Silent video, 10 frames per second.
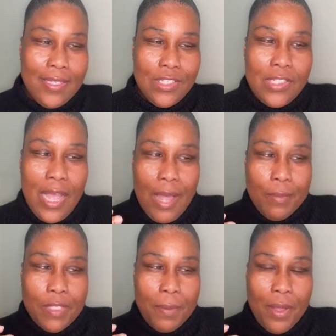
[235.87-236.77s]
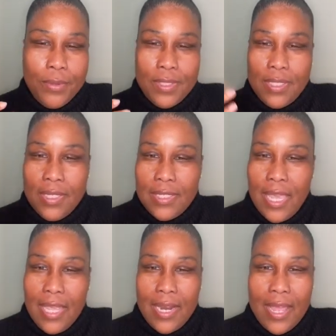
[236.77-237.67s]
this job is posted,
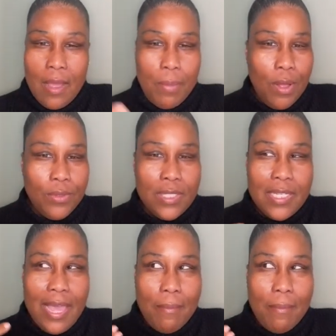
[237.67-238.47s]
take it down, posted,